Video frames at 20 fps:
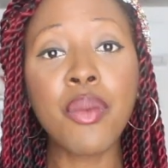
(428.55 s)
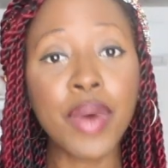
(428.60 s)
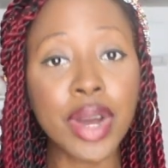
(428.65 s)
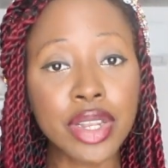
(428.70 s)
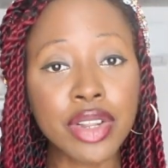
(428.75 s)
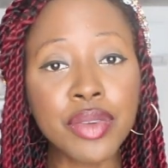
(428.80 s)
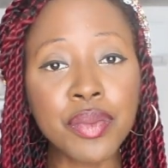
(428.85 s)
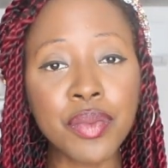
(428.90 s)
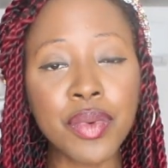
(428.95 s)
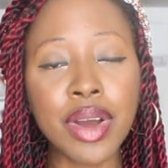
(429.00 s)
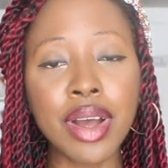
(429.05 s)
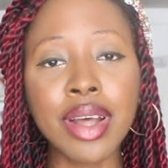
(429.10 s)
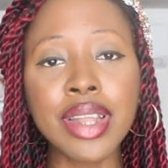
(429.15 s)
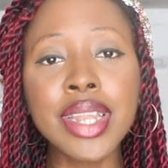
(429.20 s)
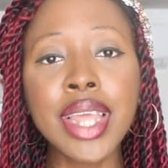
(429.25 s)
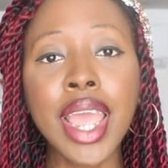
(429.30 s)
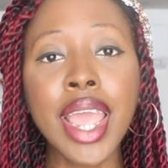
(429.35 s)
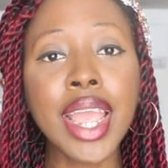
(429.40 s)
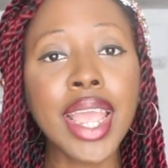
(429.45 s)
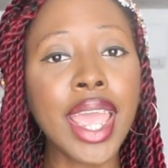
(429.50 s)

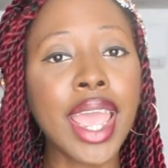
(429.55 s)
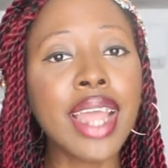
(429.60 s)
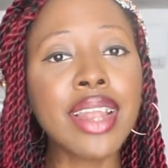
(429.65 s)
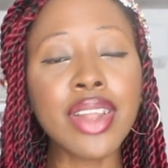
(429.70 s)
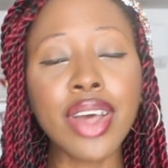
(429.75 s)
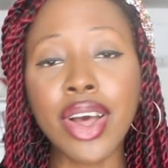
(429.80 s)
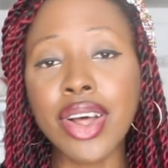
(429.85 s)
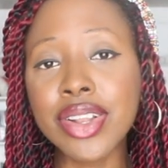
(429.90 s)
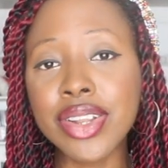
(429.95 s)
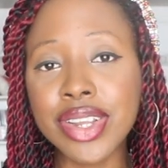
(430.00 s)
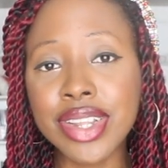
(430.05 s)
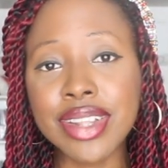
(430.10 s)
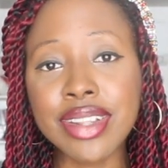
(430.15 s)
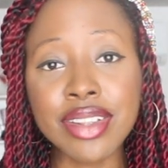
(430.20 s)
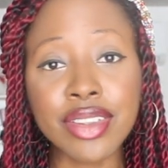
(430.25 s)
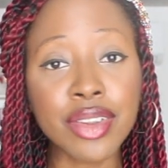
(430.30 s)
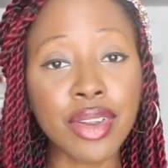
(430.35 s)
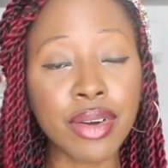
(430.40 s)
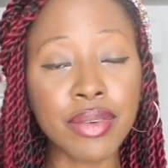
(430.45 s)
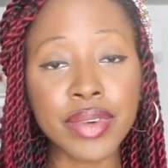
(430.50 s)
One-on-one, get on a
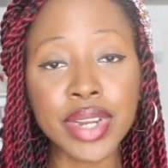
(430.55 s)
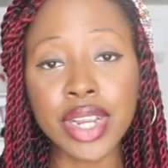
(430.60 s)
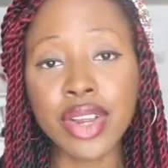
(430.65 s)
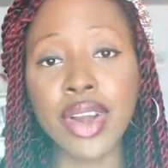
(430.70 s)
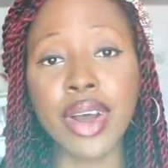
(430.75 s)
discovery